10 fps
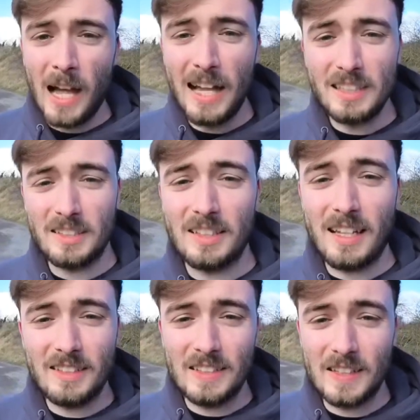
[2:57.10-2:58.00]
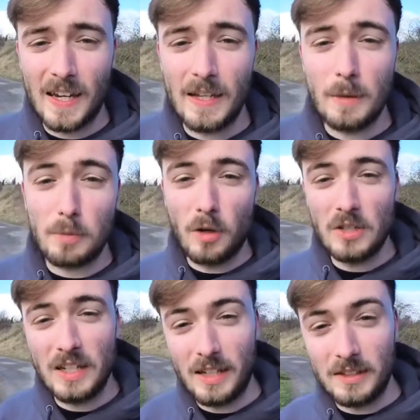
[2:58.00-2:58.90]
As it stands today, the
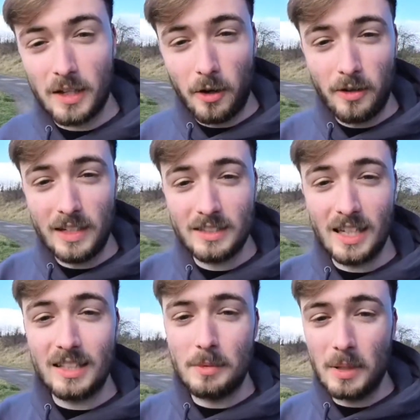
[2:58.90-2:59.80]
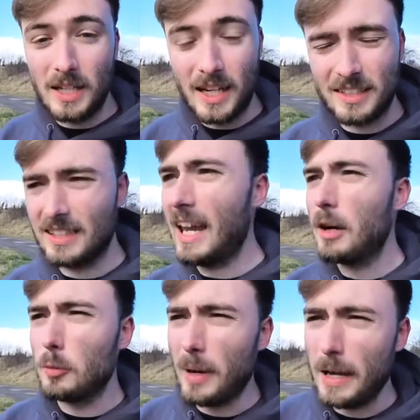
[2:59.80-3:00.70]
project is currently set to be a
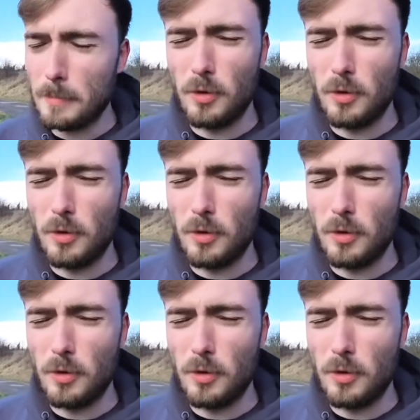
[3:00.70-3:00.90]
scaled back